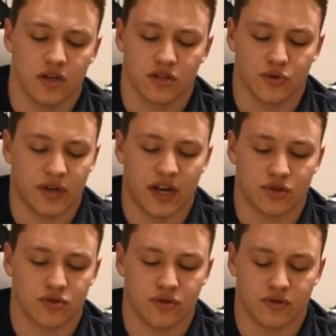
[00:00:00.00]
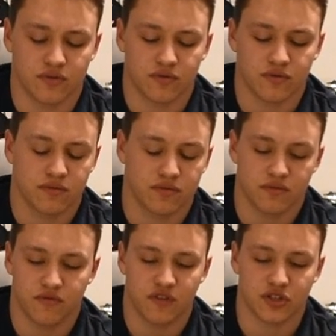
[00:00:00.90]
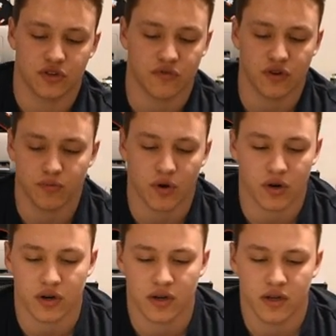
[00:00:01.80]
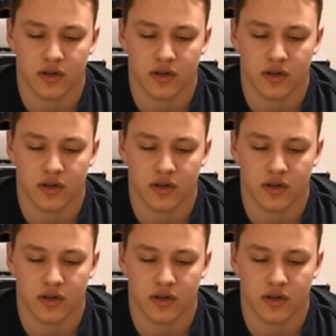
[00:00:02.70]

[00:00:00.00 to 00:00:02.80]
to an actual fishing reel part,